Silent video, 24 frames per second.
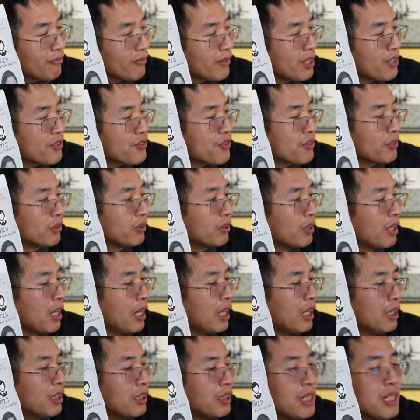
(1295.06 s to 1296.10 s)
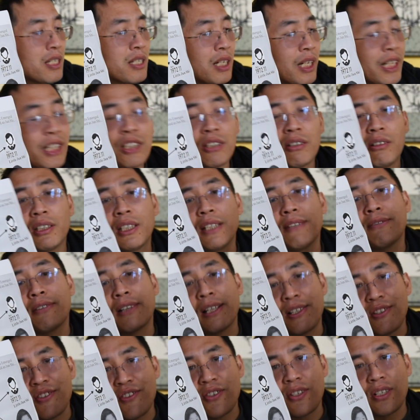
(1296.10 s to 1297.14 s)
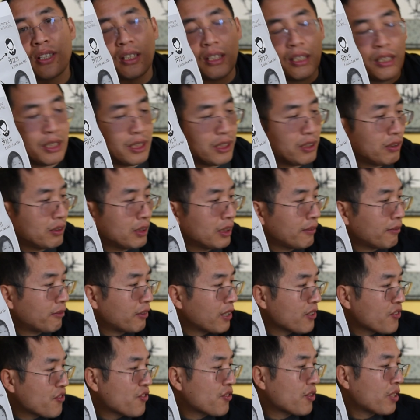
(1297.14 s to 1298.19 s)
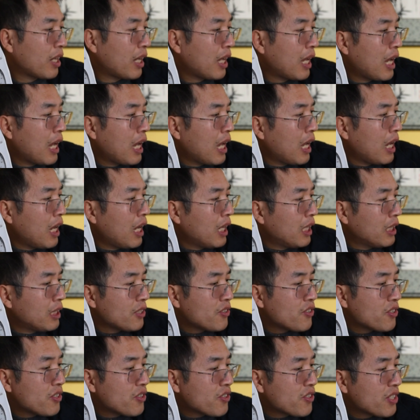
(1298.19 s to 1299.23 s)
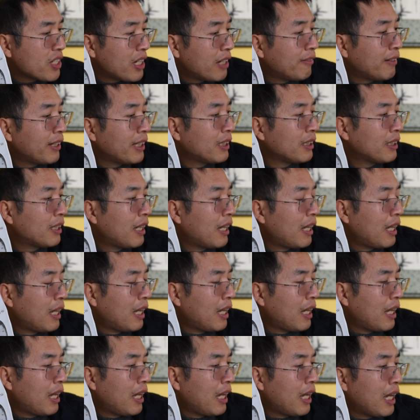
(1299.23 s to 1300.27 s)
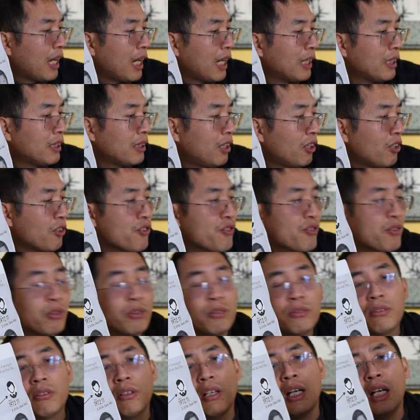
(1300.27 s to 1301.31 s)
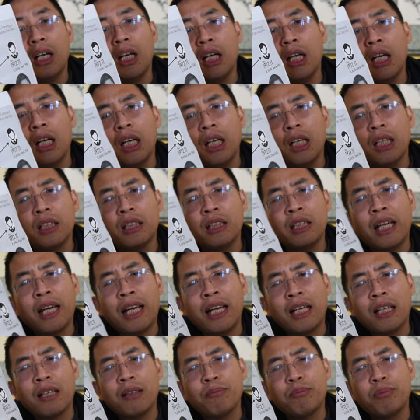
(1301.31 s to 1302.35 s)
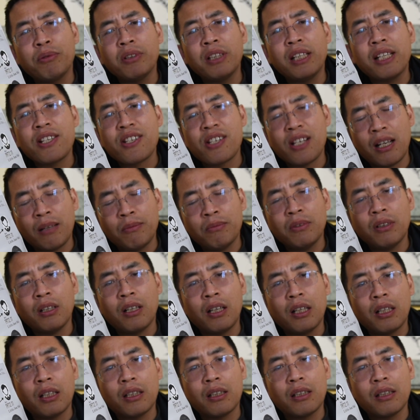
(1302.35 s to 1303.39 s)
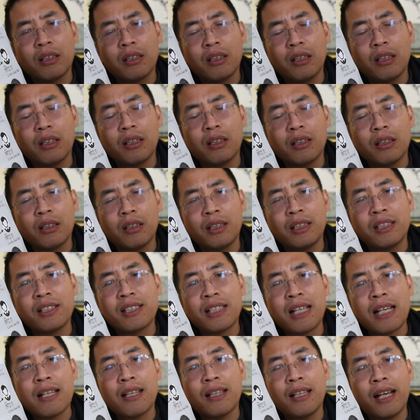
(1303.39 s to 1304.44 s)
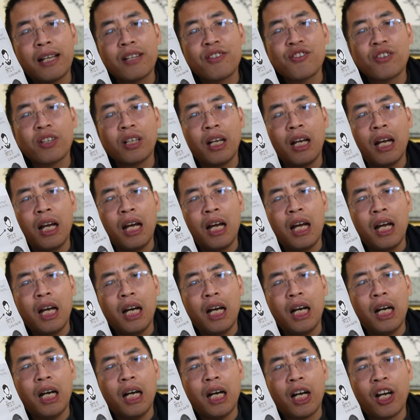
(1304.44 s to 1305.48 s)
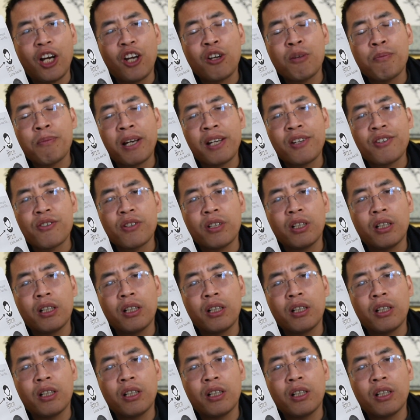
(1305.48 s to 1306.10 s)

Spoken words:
So there's a little difference. This is 7. And also, in Buddhism, it says that human